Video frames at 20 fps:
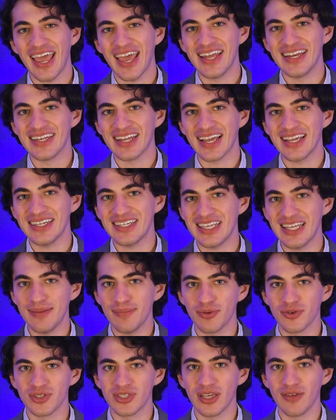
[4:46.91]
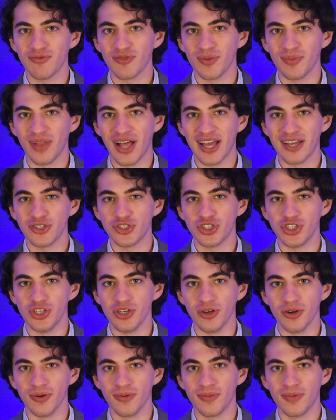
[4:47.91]
and 19% from last
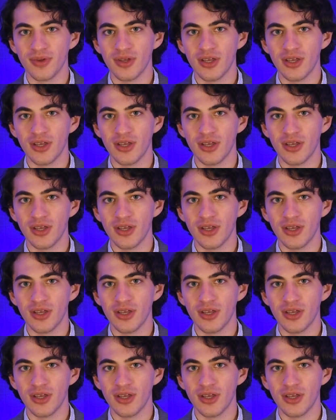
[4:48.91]
year.